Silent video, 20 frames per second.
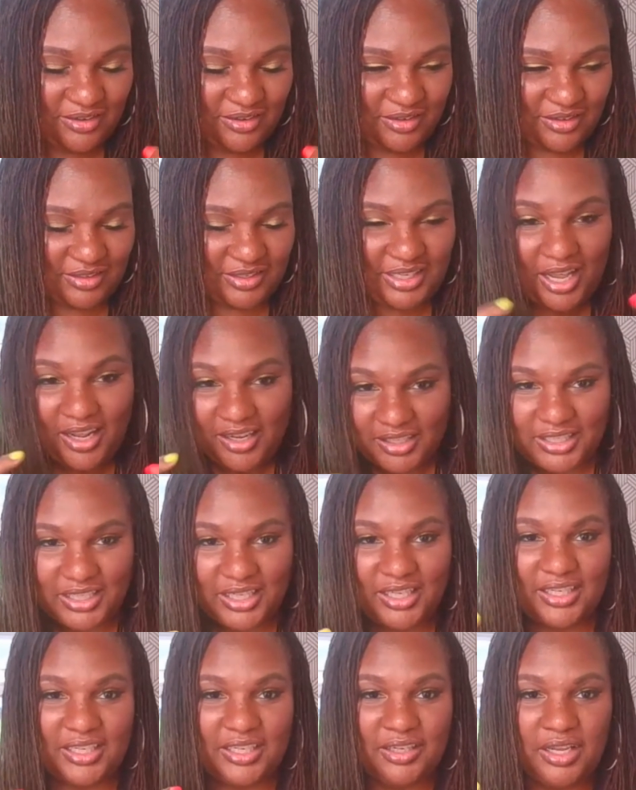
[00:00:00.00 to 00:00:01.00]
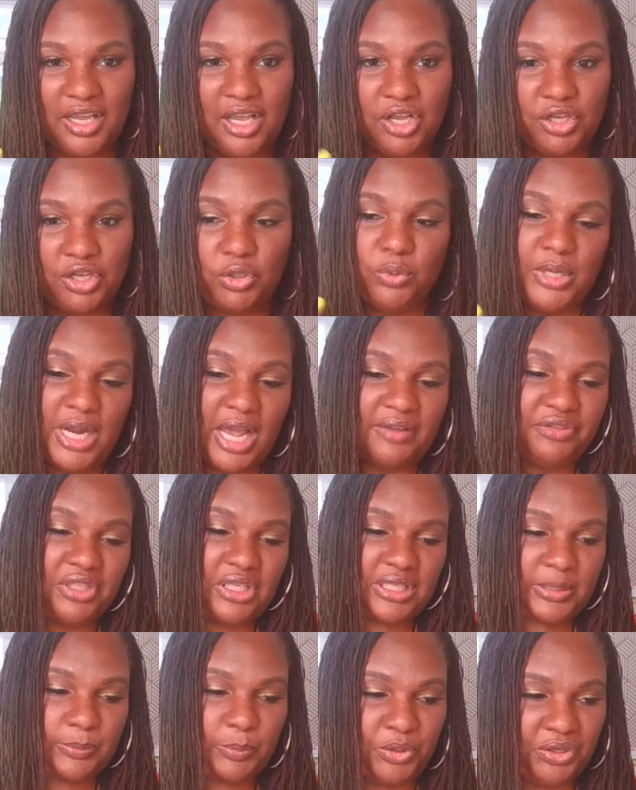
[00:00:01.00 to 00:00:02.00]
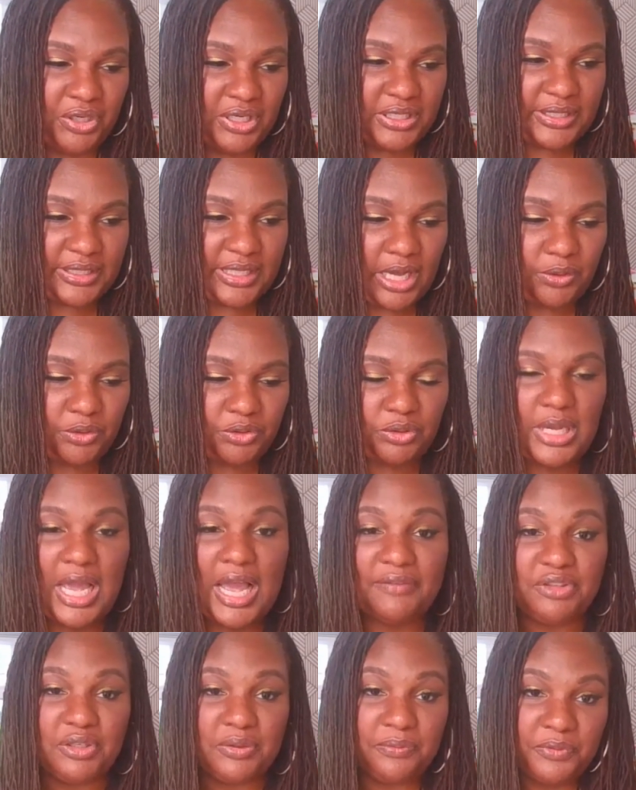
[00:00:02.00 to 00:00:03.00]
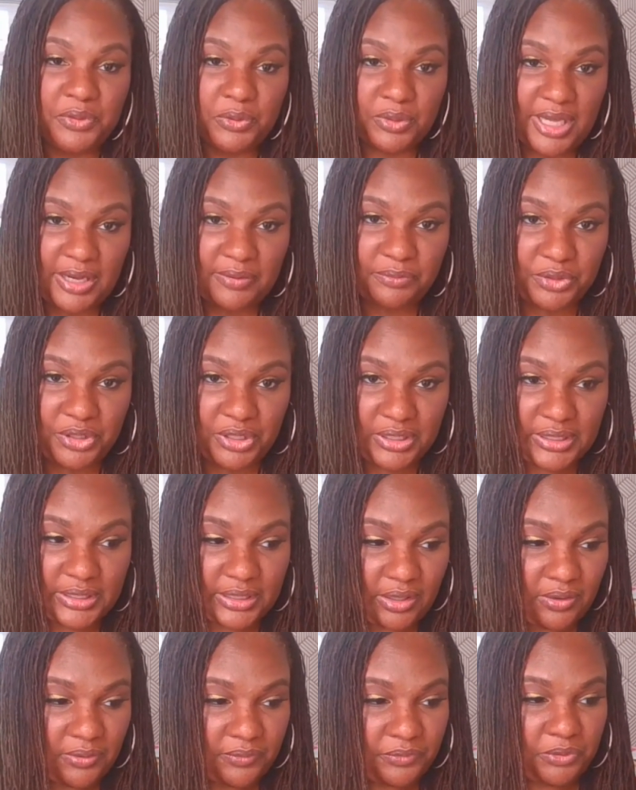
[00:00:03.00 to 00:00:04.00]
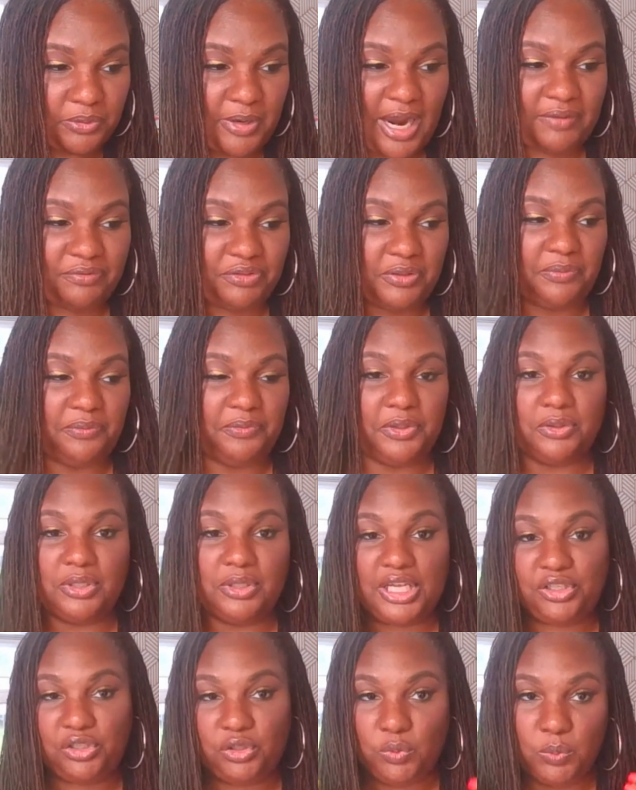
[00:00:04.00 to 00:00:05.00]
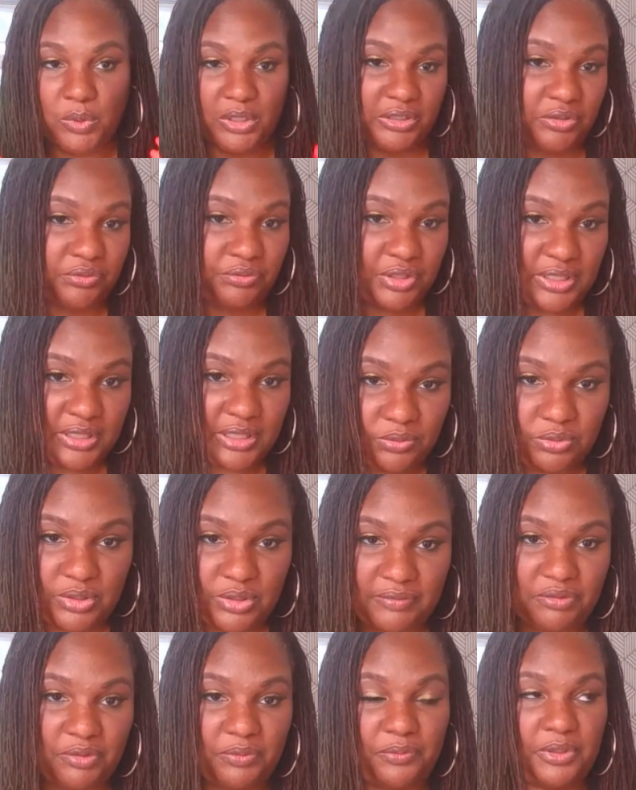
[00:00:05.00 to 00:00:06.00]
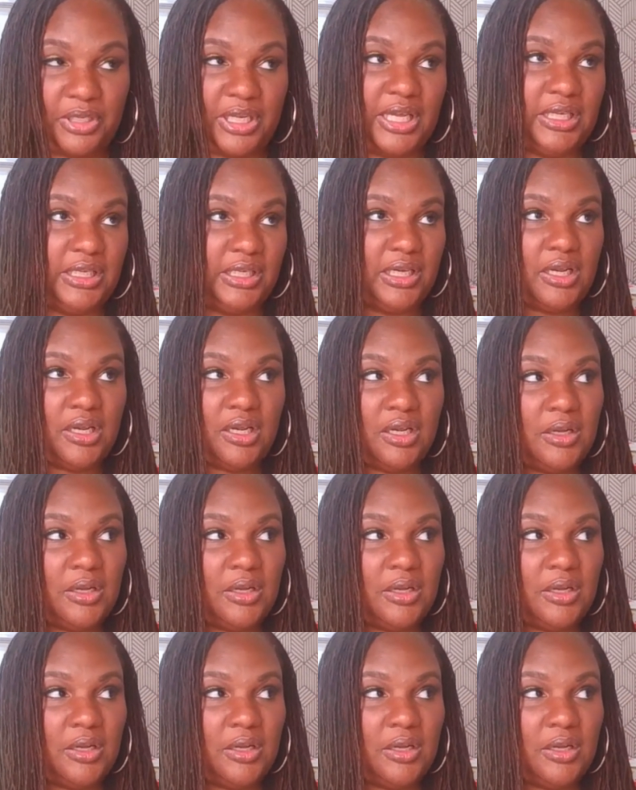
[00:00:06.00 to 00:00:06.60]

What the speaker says: solid, and you would have to experience that, or you have to feel that for yourself. You have to feel like you want the results. You have to feel like,